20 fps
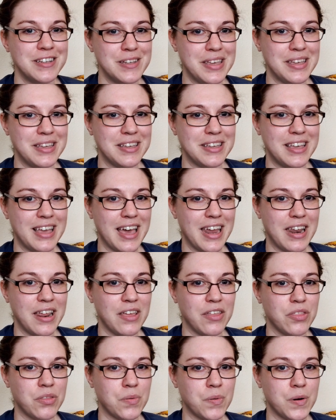me
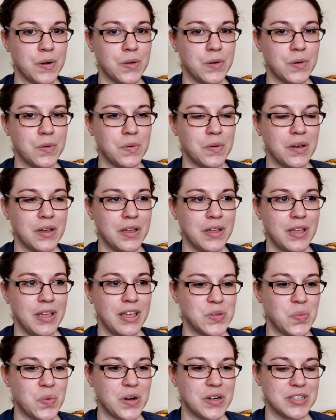getting through
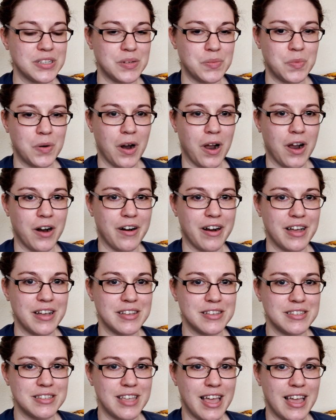these works in
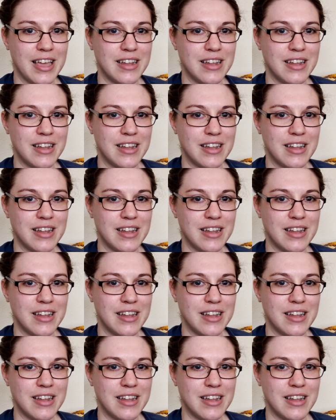progress